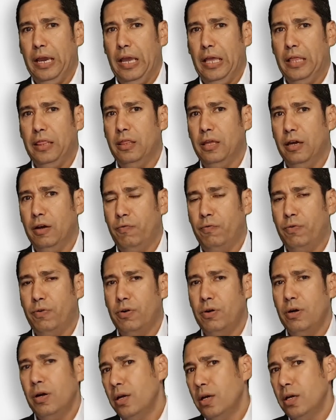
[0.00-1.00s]
and
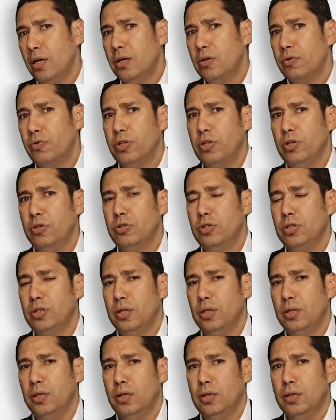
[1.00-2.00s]
therefore
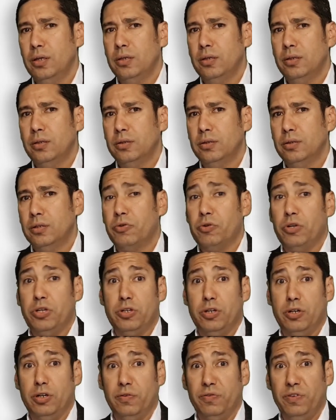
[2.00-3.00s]
reducing the
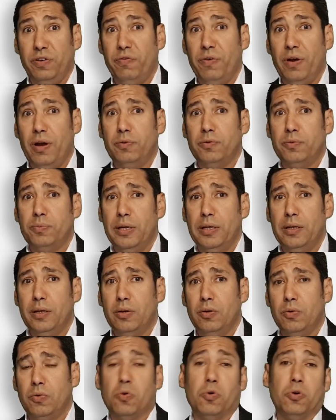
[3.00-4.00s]
return of investment
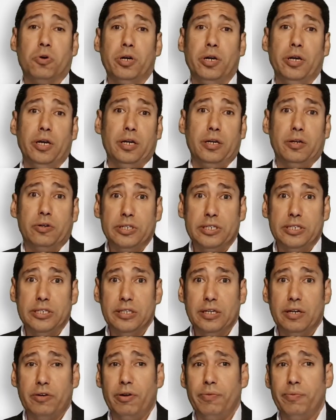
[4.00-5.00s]
or
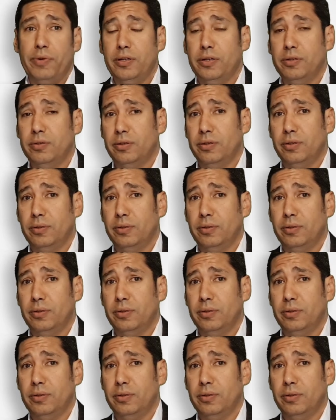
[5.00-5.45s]
increasing the revenue?